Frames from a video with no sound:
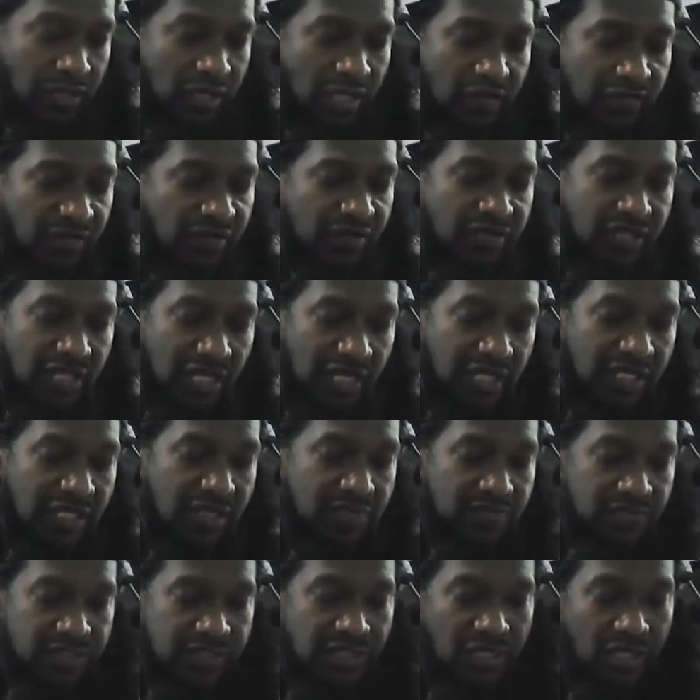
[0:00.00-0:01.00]
Even they
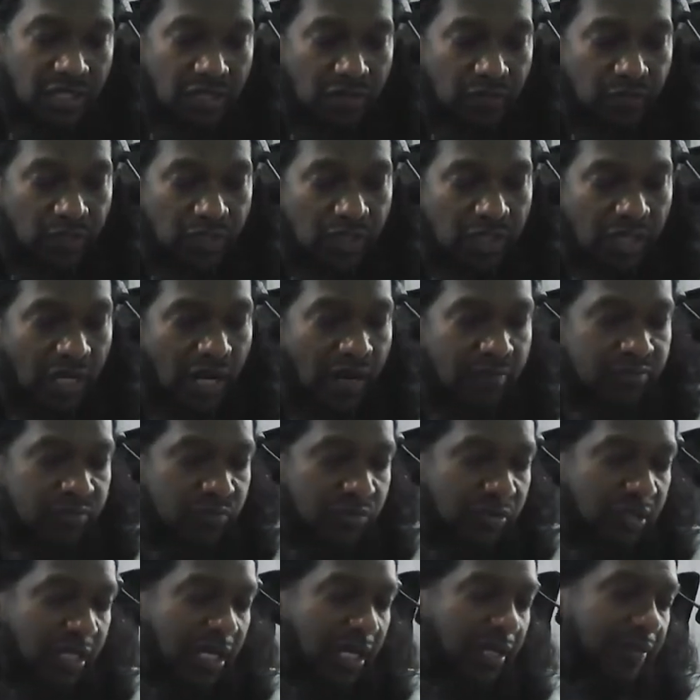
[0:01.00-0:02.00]
themselves, when come
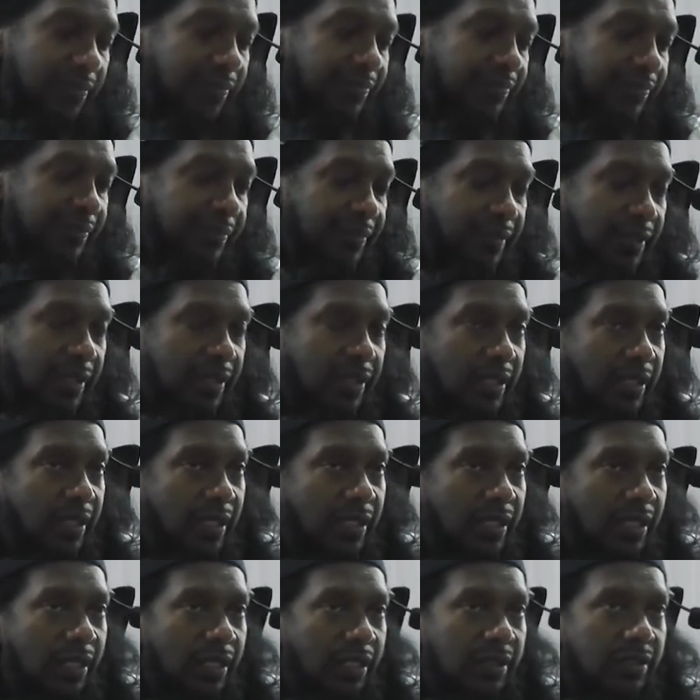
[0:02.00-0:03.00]
to that,
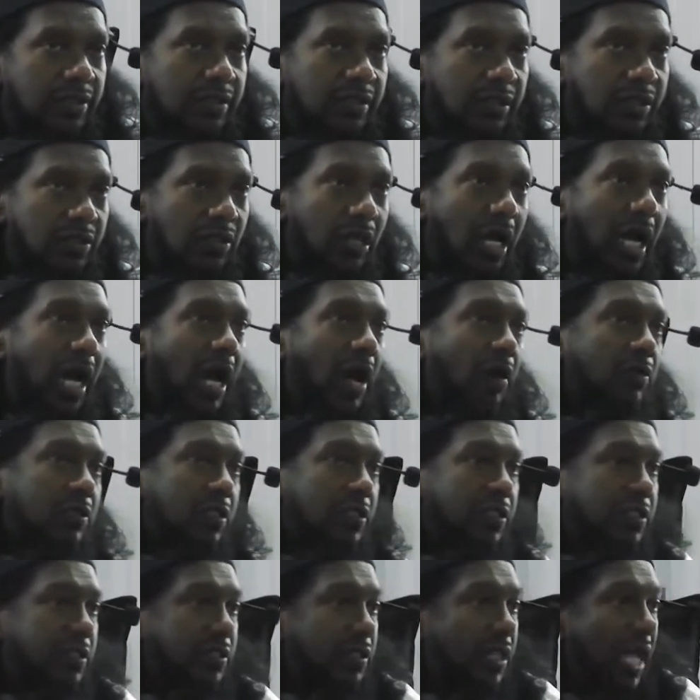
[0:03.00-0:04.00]
you know how
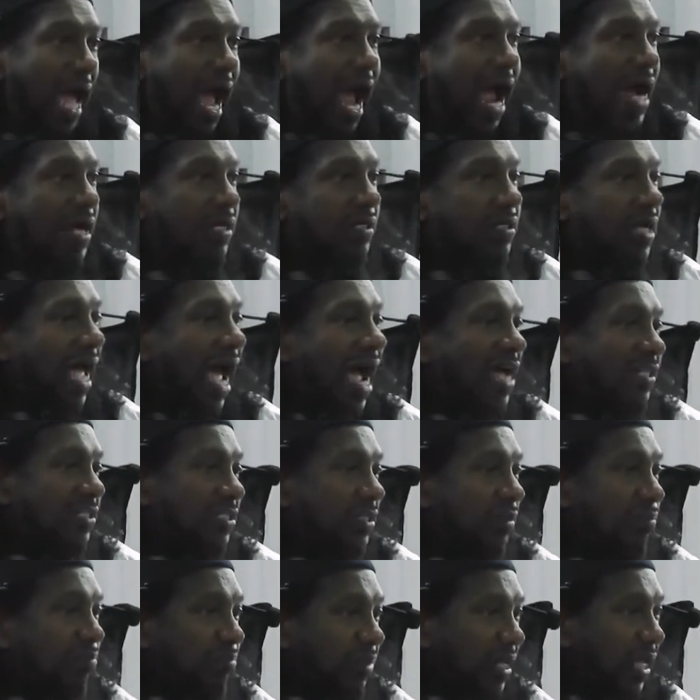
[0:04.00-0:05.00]
the
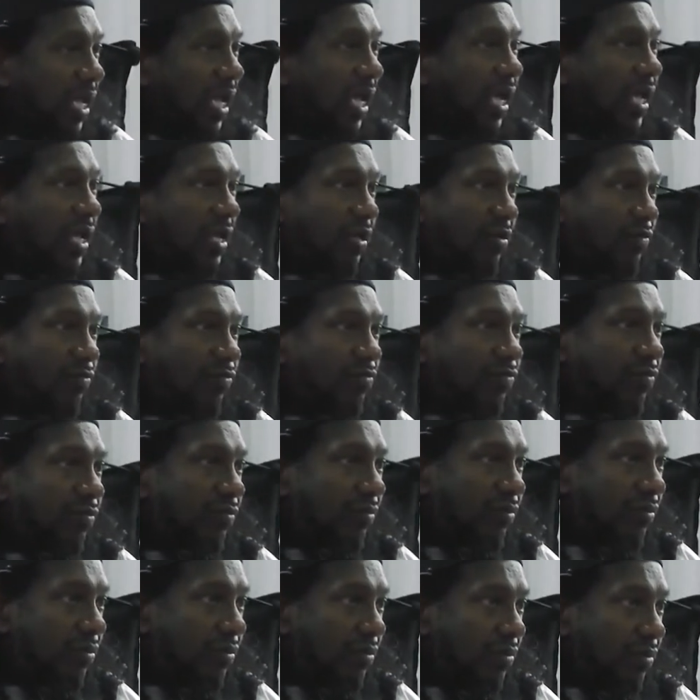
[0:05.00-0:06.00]
atom behave.
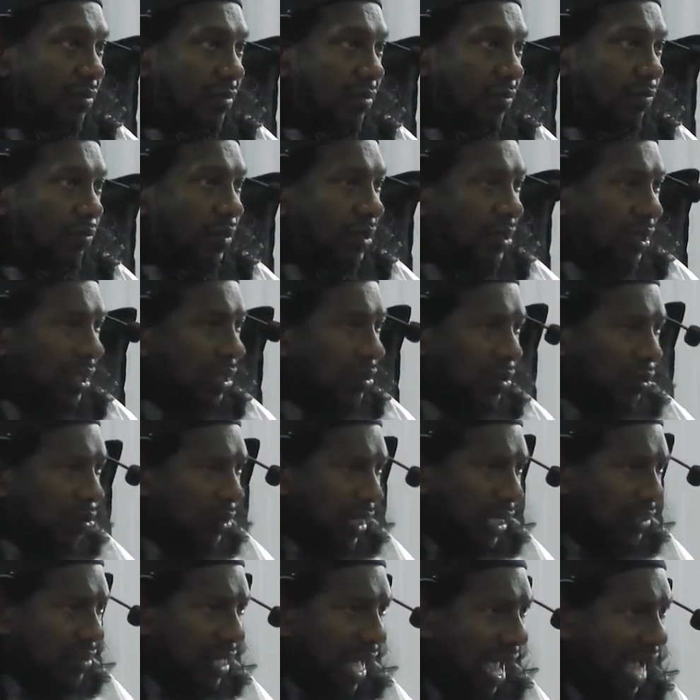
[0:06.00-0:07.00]
When they
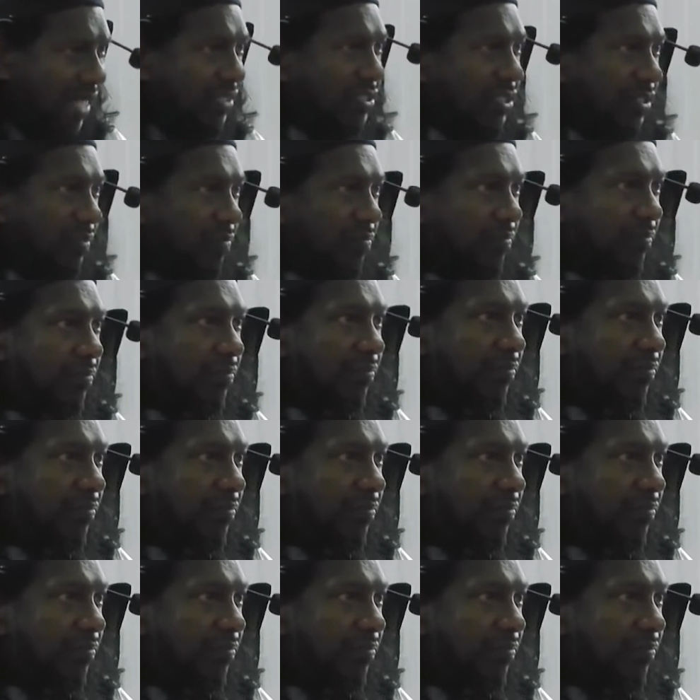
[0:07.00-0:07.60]
look at the atom,